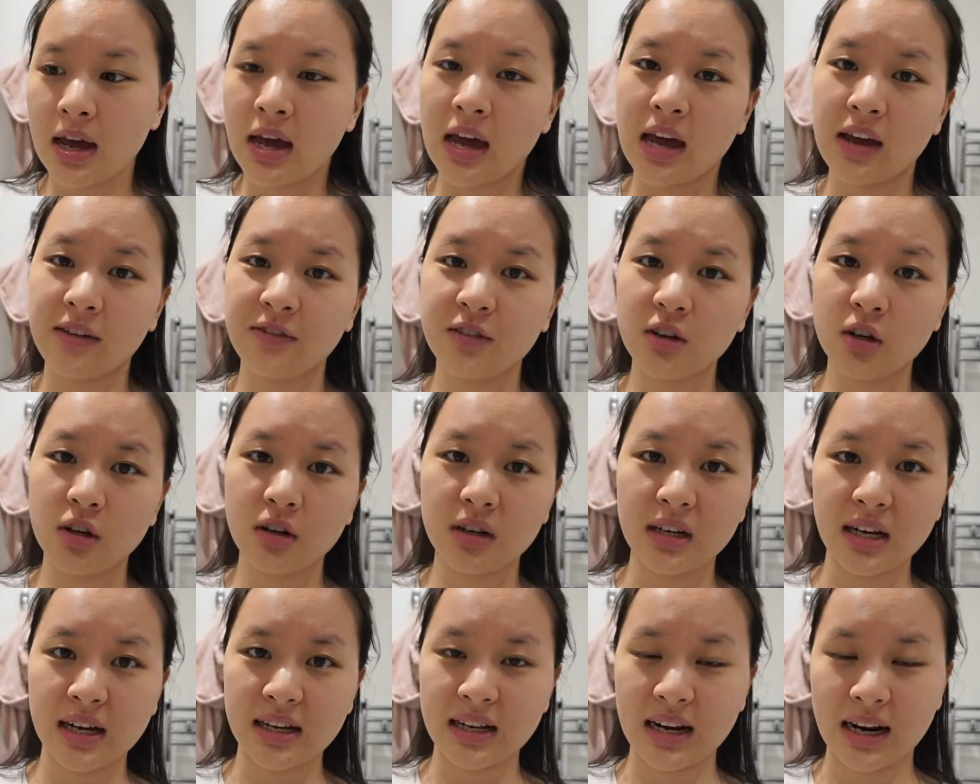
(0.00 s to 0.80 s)
If you
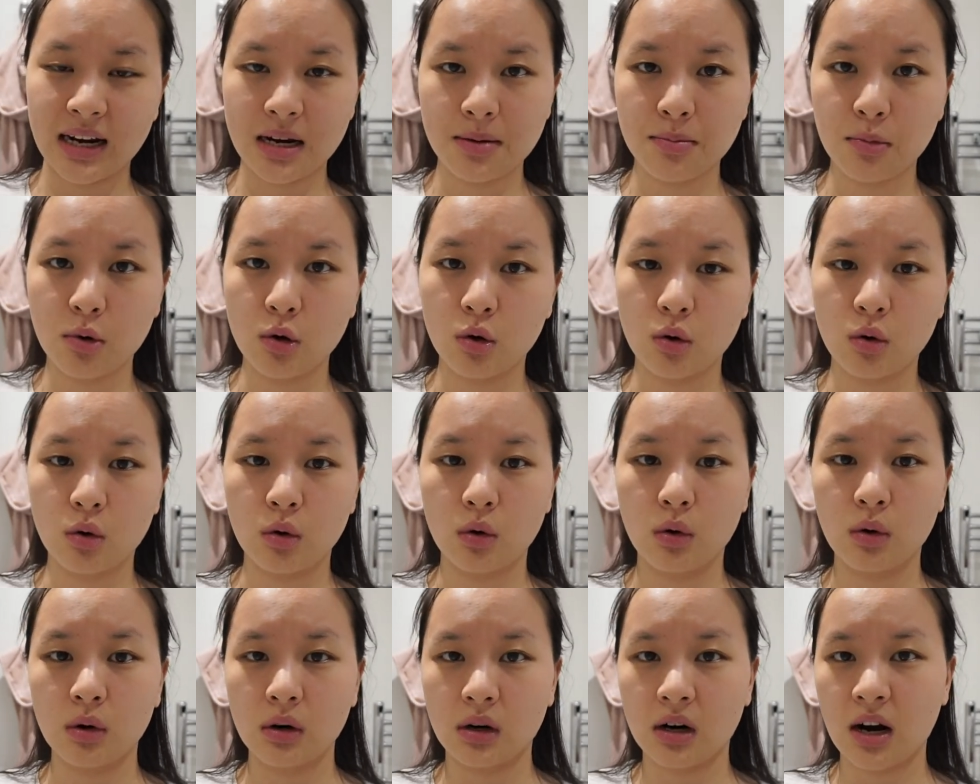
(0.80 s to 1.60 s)
need any
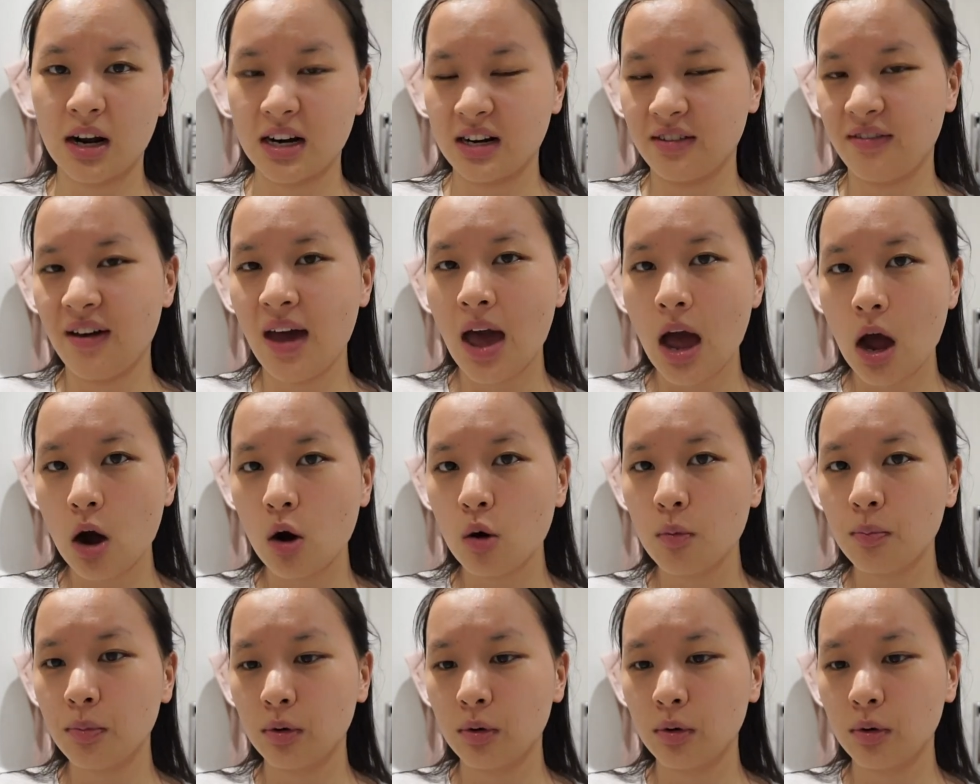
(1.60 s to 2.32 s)
more kind of help